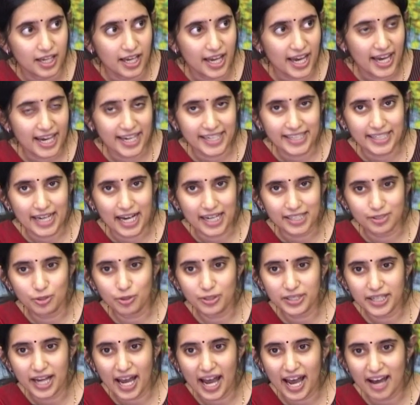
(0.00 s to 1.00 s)
And I
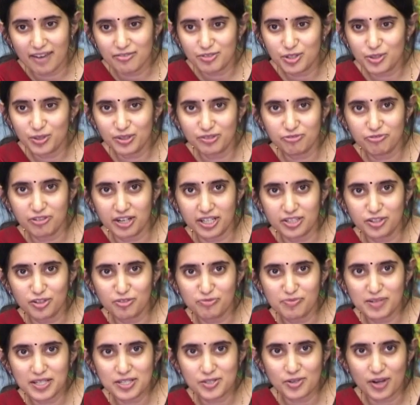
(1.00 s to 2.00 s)
don't have you in front
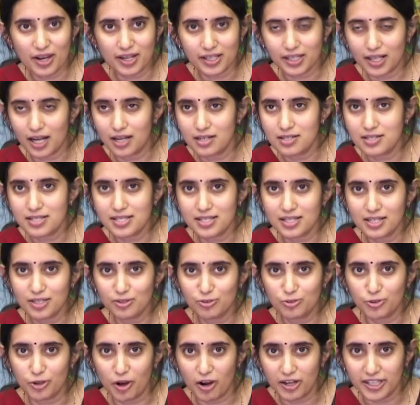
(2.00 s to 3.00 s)
of me, so I can't see
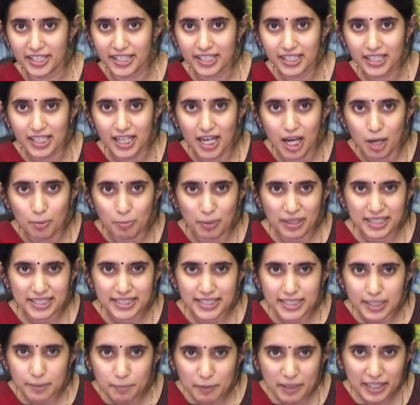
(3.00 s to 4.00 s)
you nodding. But
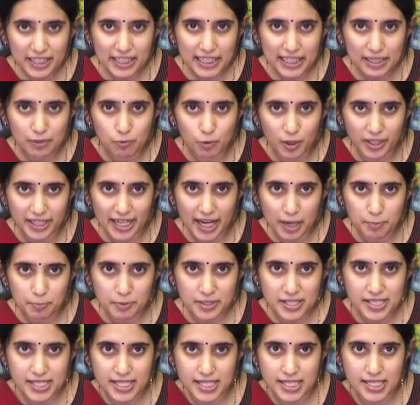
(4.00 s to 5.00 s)
typically what
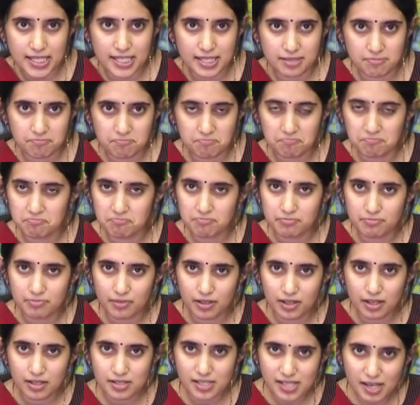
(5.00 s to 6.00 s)
happens is
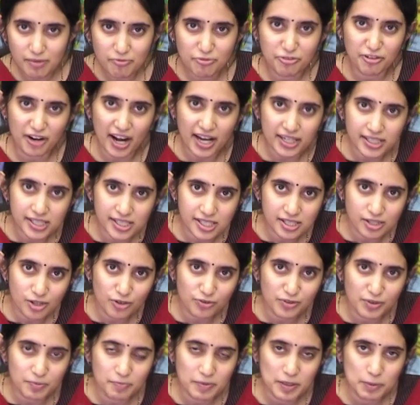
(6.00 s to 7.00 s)
some fraction
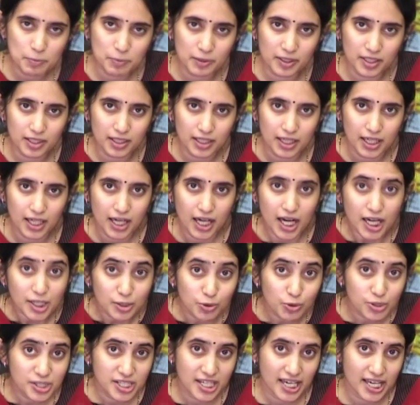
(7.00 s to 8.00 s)
of the people
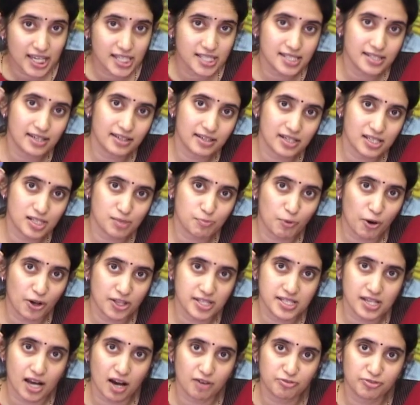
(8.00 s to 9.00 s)
do change their
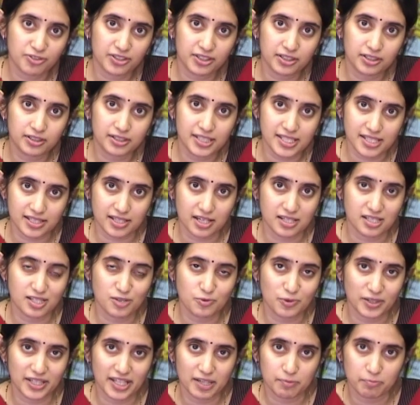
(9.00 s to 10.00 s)
response after
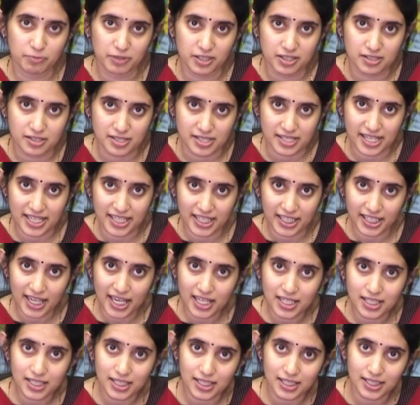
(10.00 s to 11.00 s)
discussion with their peers. And
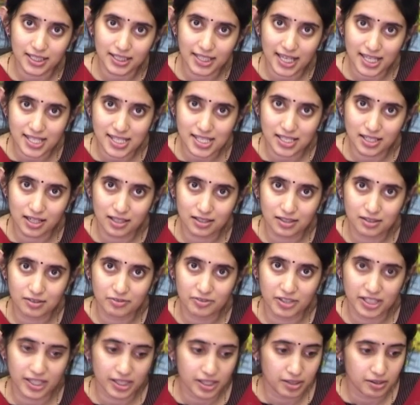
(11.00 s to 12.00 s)
again, that's another
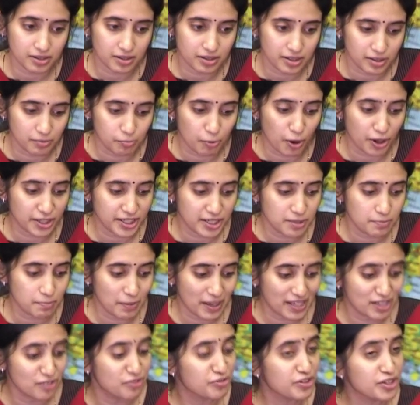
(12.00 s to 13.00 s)
very important
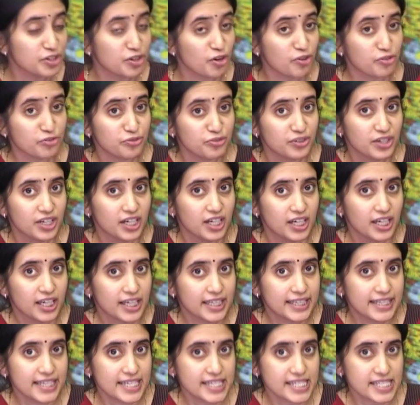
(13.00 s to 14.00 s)
benefit of
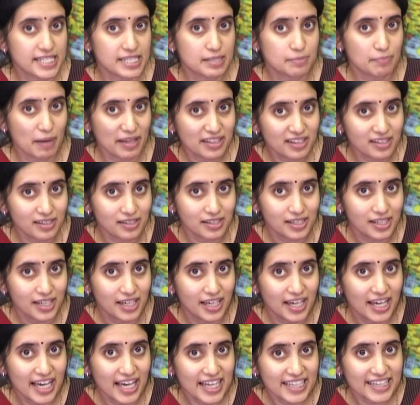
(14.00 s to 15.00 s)
this method,
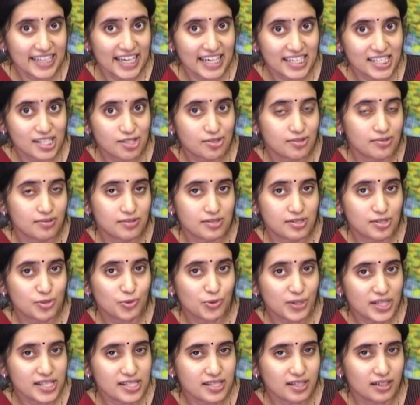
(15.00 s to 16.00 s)
that
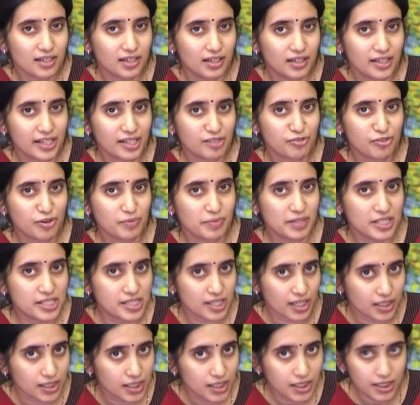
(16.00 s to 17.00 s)
students are learning from
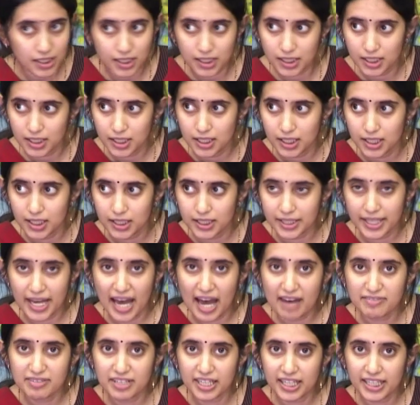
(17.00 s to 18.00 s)
each other. They
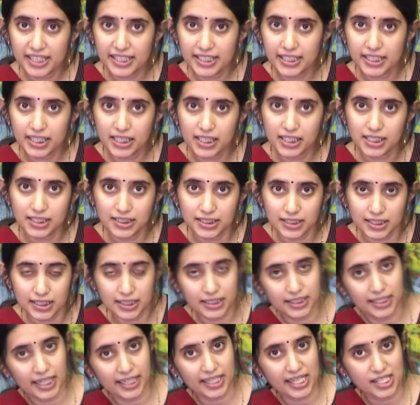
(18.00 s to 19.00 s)
have an idea,
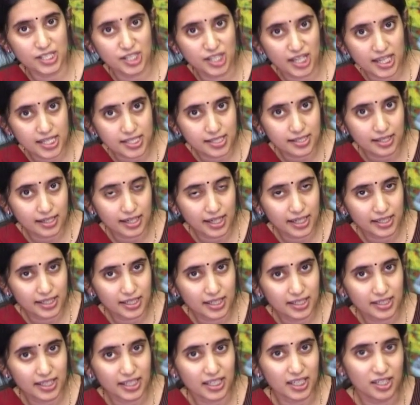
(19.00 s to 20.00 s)
they can change their
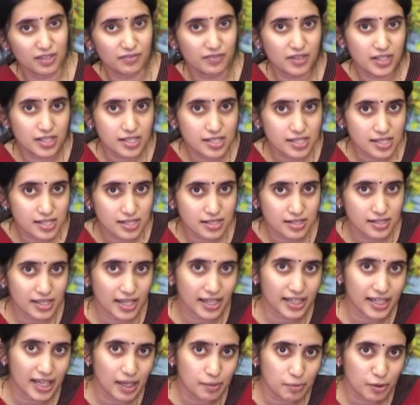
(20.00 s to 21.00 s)
idea, they convince
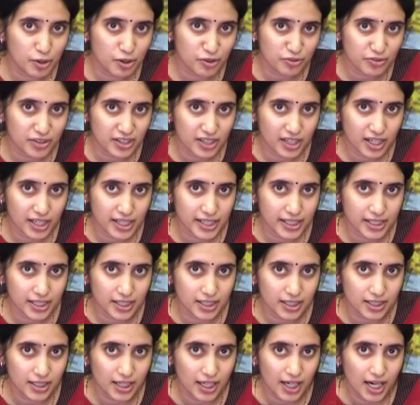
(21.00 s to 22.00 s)
their neighbor of their
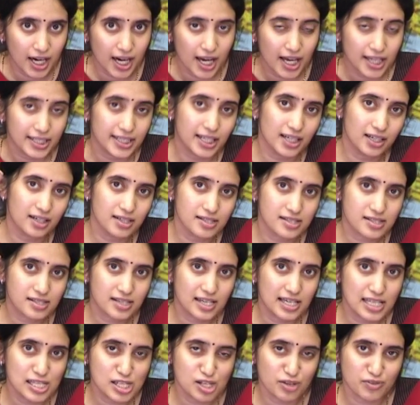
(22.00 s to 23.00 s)
idea, they learn
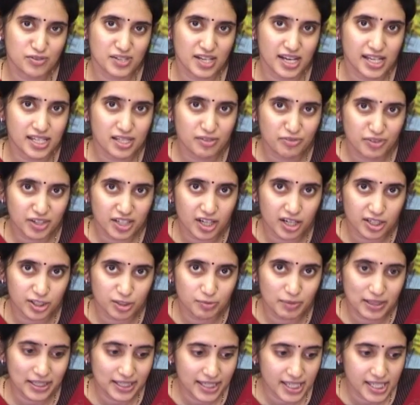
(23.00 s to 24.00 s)
skills of scientific
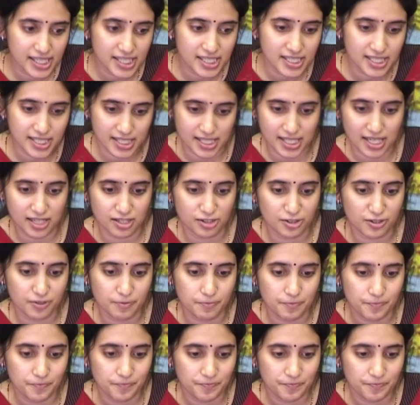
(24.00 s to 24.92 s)
argumentation, etc.